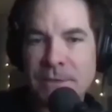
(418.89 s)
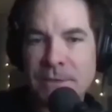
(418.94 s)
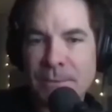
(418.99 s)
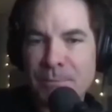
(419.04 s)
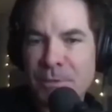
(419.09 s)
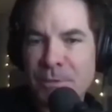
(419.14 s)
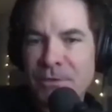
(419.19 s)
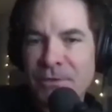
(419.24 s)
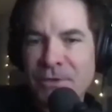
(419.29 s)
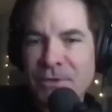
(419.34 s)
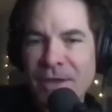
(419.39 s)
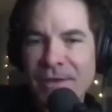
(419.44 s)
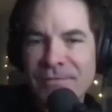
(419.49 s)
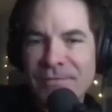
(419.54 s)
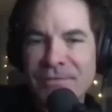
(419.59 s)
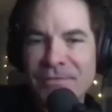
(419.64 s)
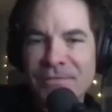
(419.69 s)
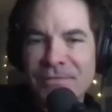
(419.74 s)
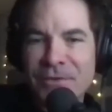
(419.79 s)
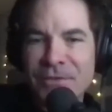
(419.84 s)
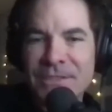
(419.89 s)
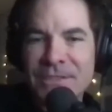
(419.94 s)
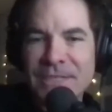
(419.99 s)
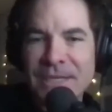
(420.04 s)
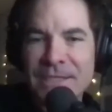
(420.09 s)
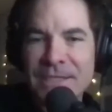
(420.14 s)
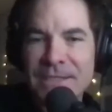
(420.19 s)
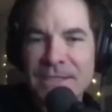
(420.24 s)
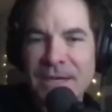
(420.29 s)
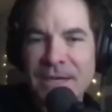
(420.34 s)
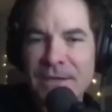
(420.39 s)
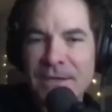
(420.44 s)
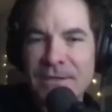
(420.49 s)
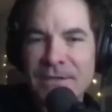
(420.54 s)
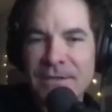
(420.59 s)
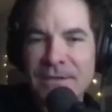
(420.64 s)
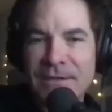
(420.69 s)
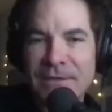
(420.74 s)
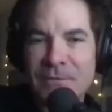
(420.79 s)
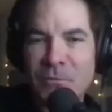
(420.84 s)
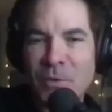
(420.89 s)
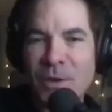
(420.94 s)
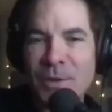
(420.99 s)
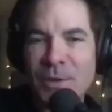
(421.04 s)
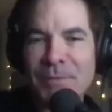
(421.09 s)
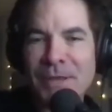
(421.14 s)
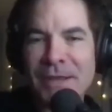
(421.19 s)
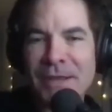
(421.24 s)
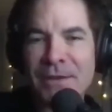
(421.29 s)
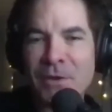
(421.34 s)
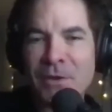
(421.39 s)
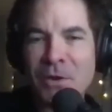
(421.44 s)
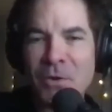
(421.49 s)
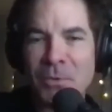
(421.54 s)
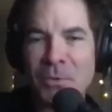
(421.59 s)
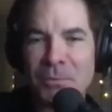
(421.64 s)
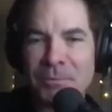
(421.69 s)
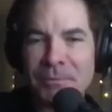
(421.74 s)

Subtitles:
pulled off the first exit I could and went back home,